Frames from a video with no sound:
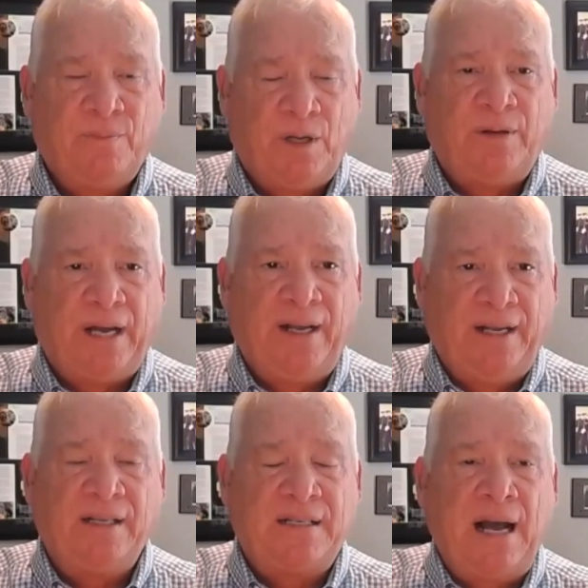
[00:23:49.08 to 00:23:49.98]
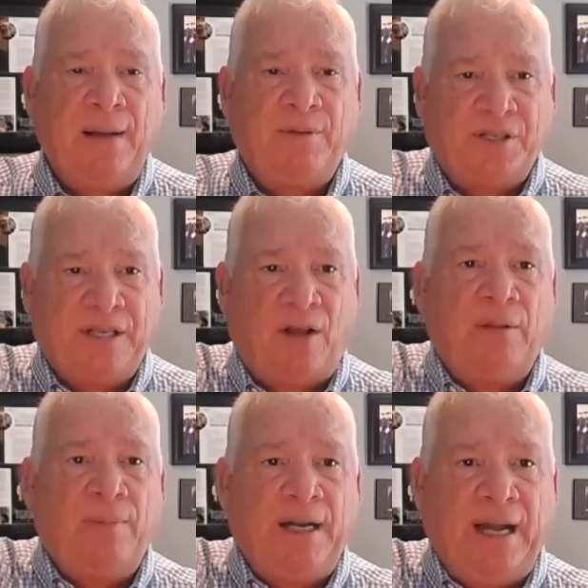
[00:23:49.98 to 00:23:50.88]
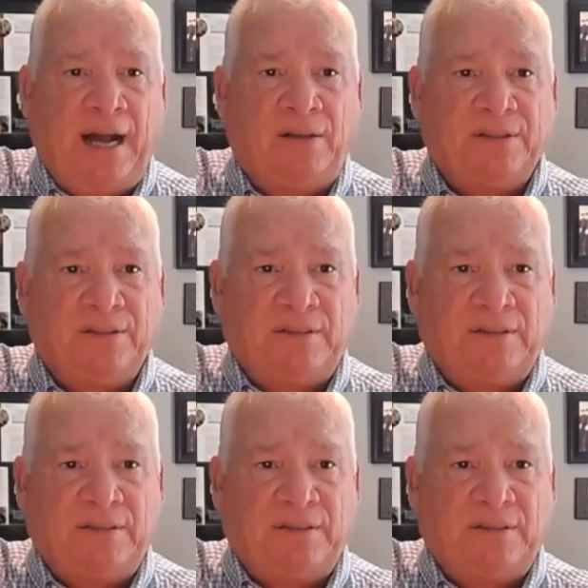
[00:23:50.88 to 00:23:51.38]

Okay, it's time to sell the big house,